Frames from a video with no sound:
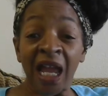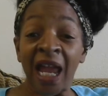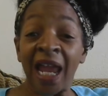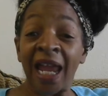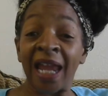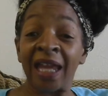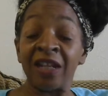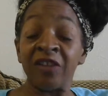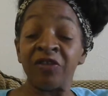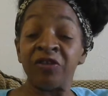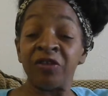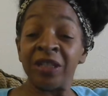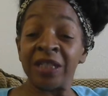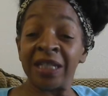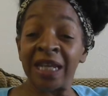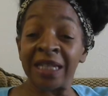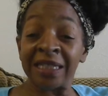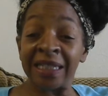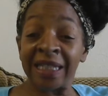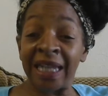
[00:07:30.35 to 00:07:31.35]
And if she
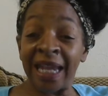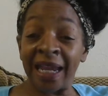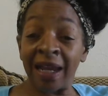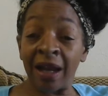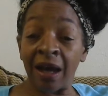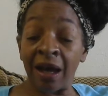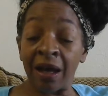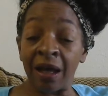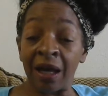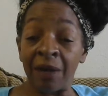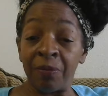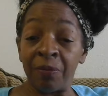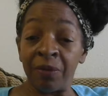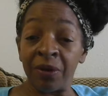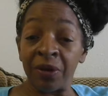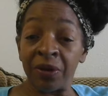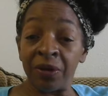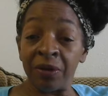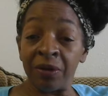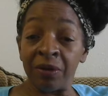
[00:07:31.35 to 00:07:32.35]
doesn't hang up
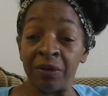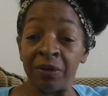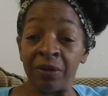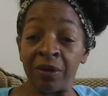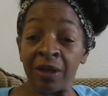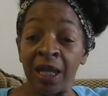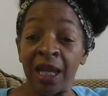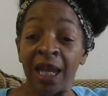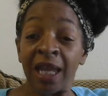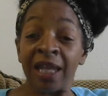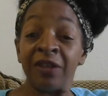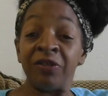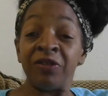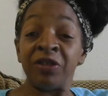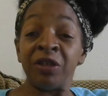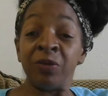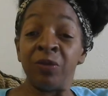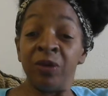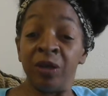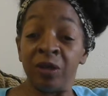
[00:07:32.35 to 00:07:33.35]
with you, and if
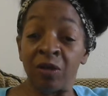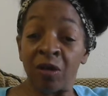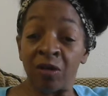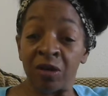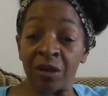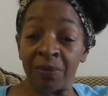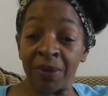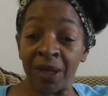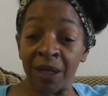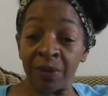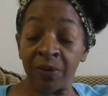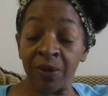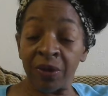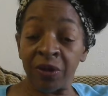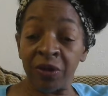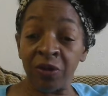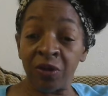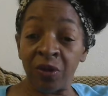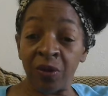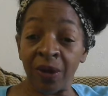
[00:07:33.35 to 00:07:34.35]
she will go to bed with
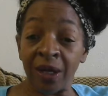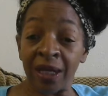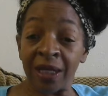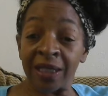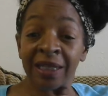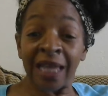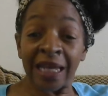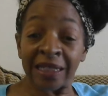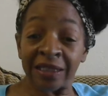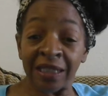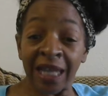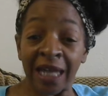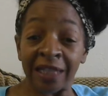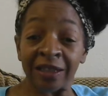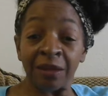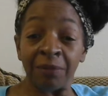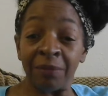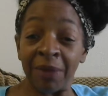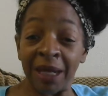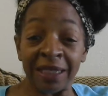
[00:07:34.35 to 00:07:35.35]
you quick, that's not
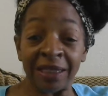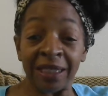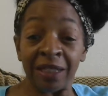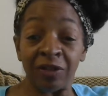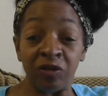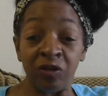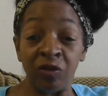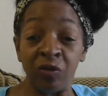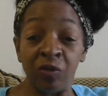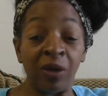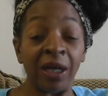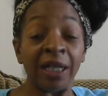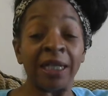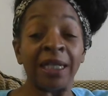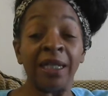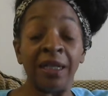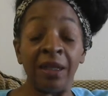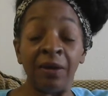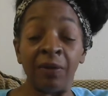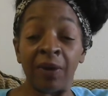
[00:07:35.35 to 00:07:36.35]
the mate that you want
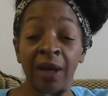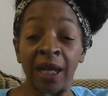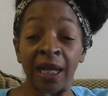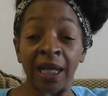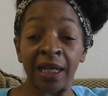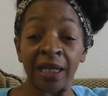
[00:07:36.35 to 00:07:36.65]
anyway.